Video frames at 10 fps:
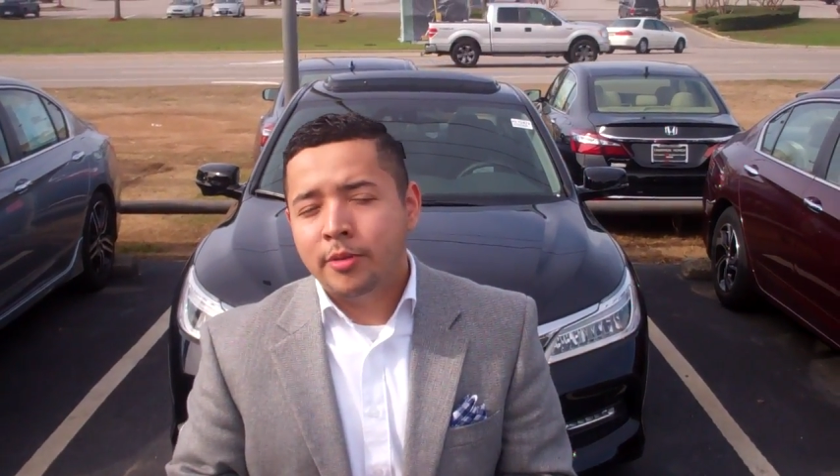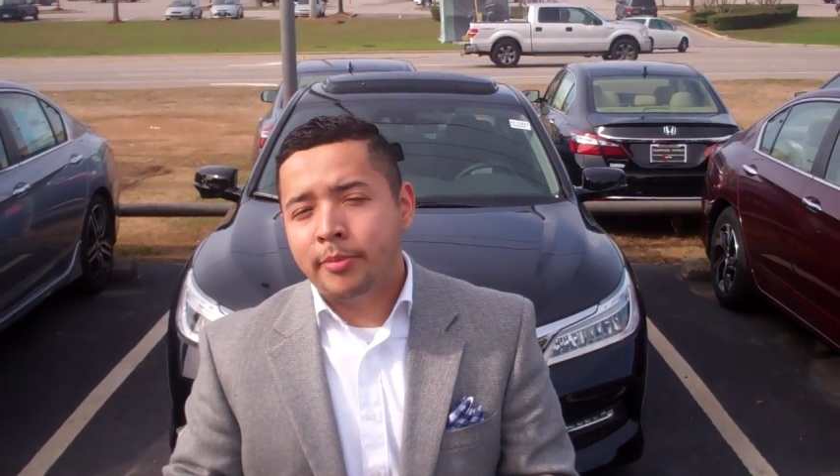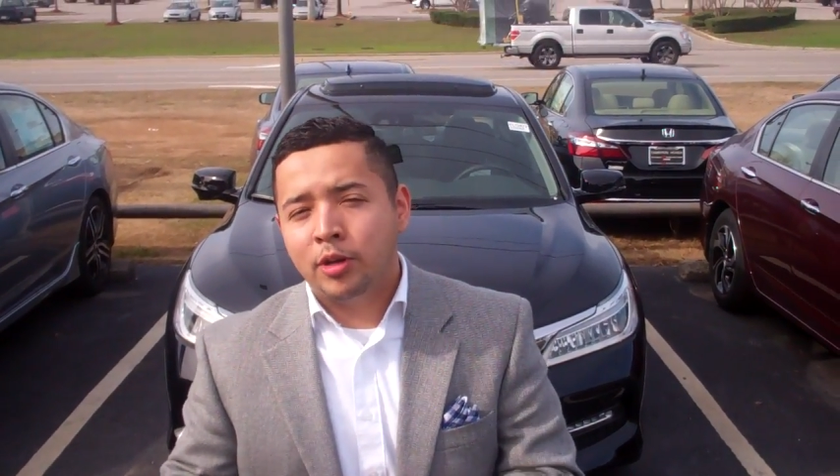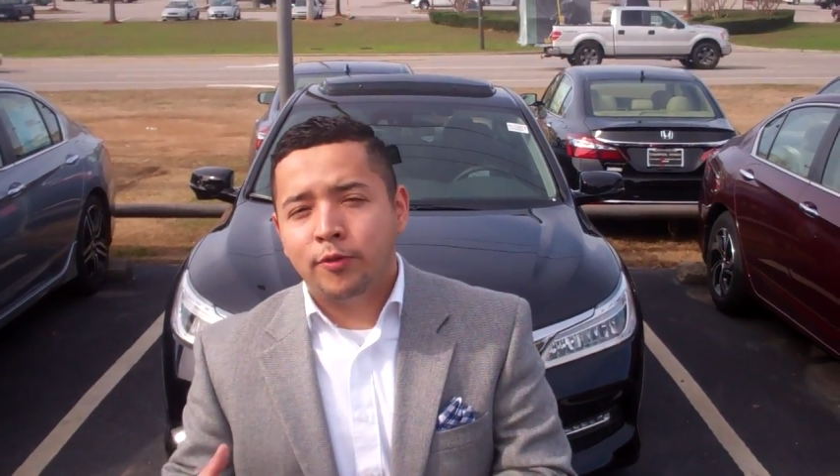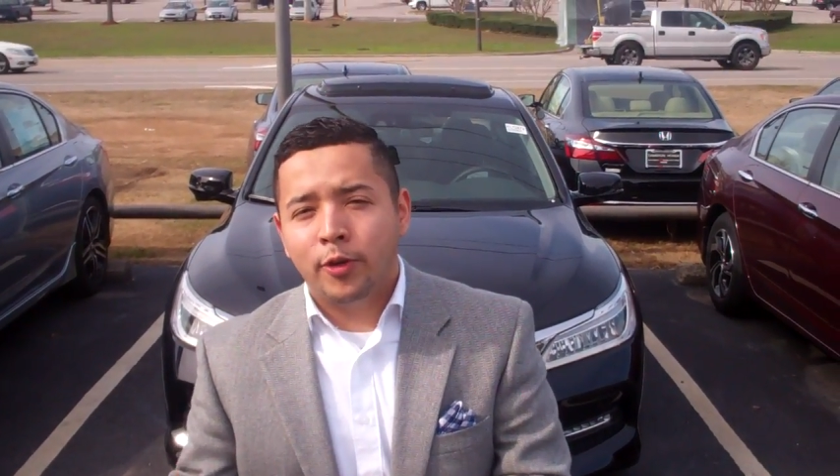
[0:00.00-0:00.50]

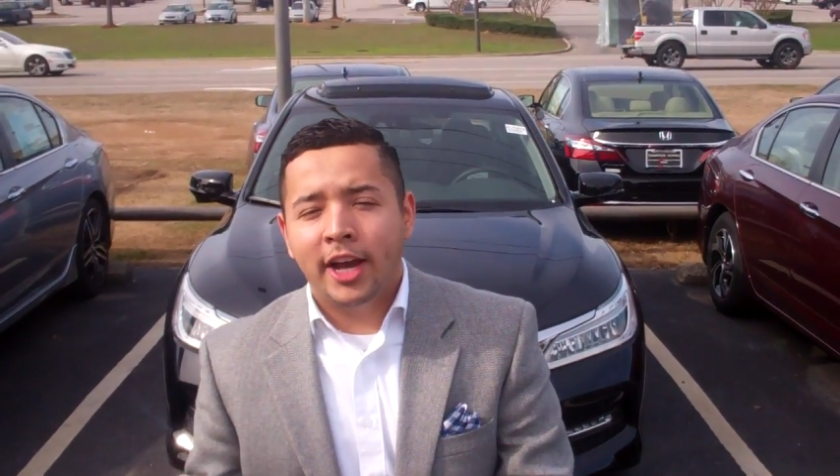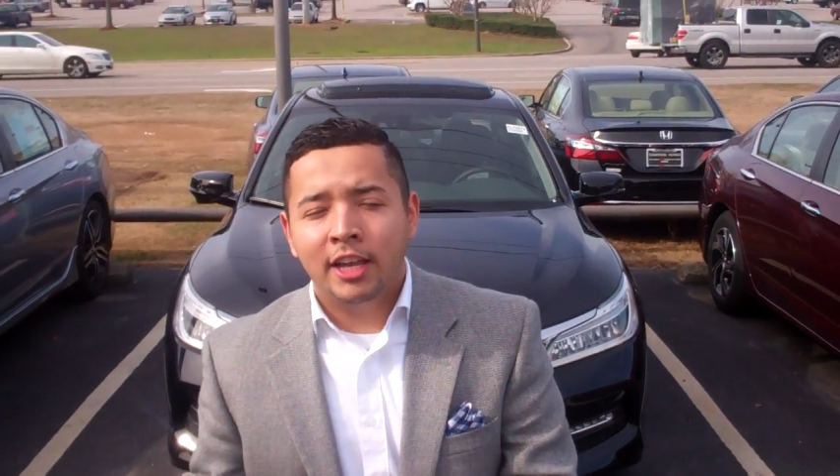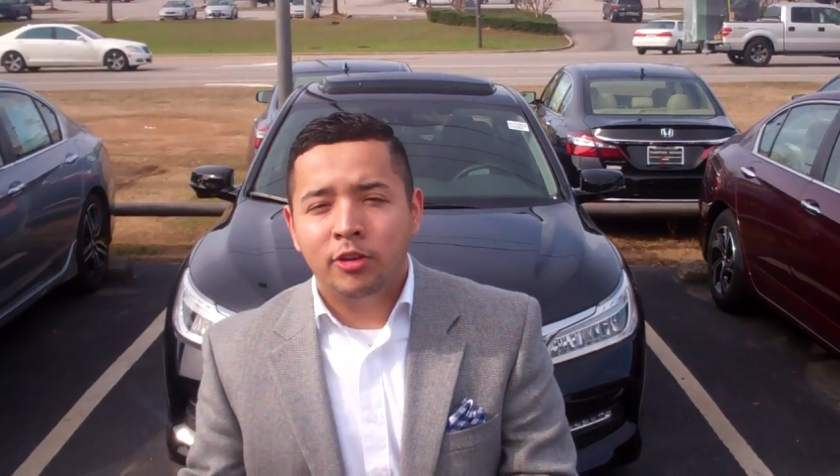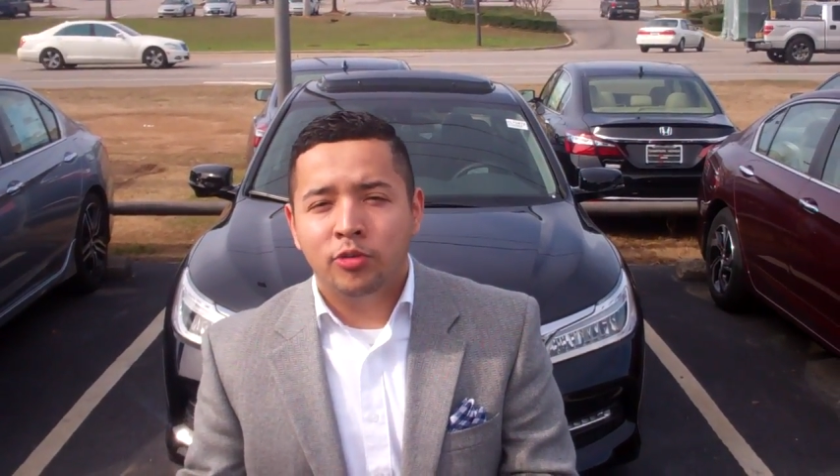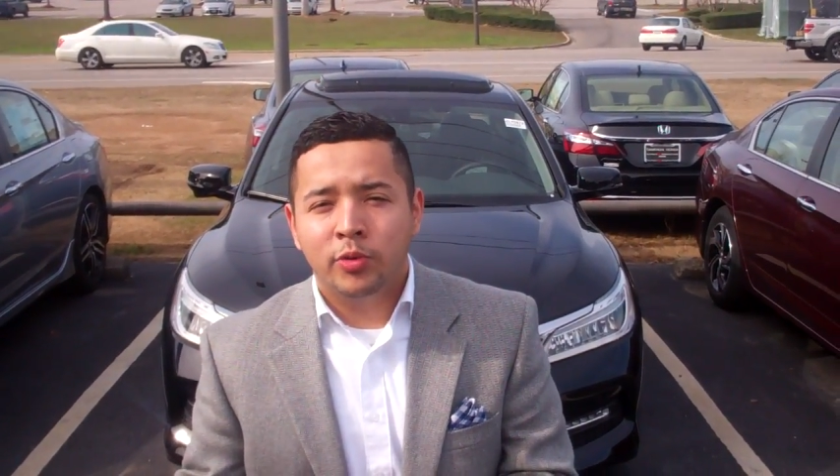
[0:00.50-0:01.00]
beautiful
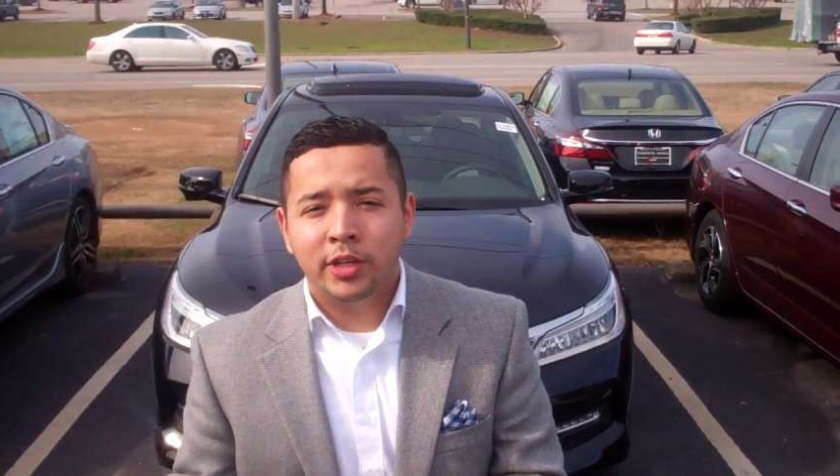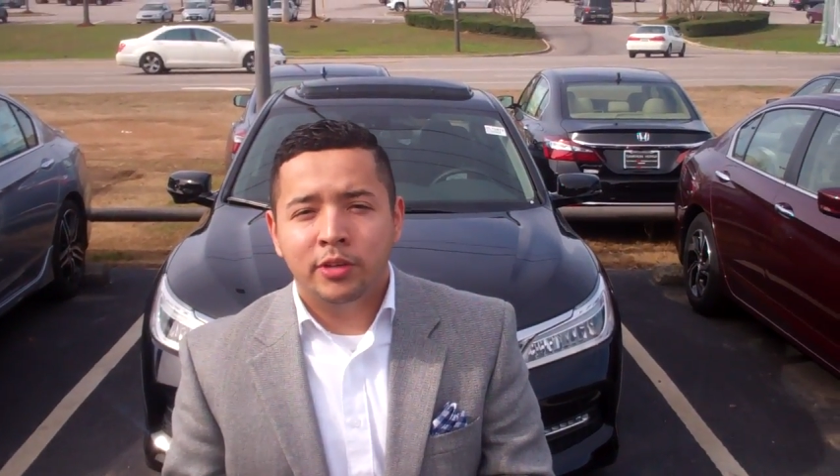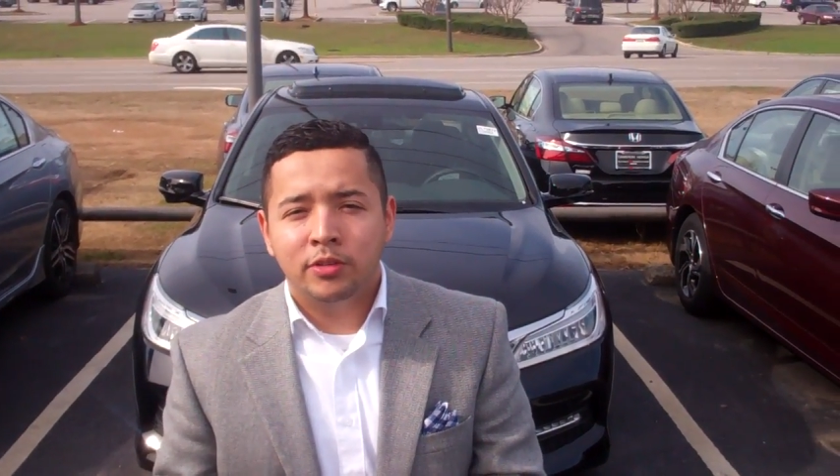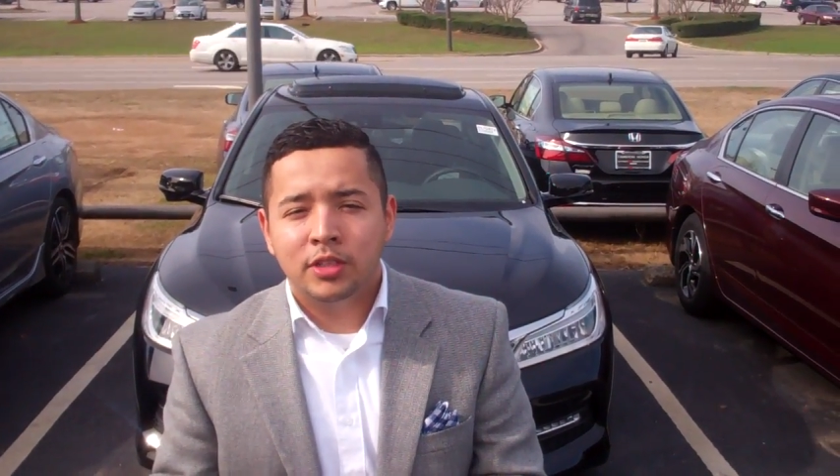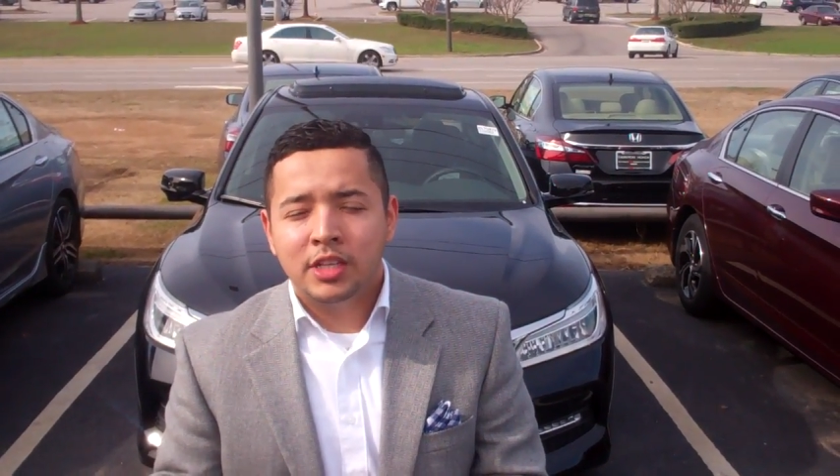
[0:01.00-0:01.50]
alloy
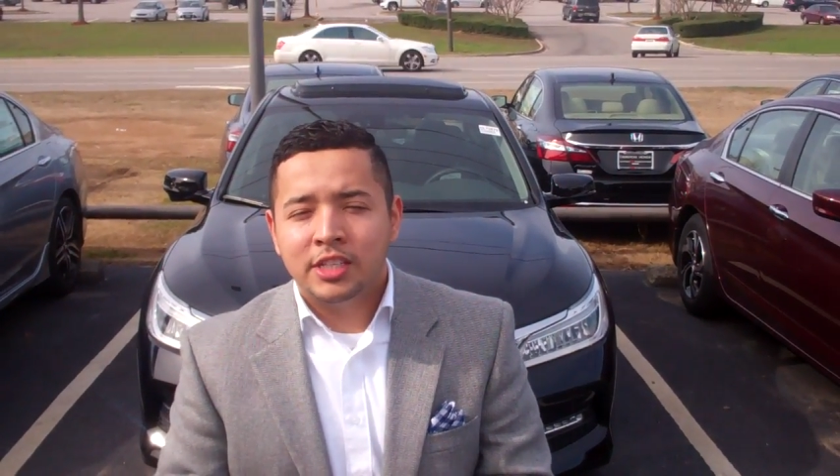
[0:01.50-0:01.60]
wheels,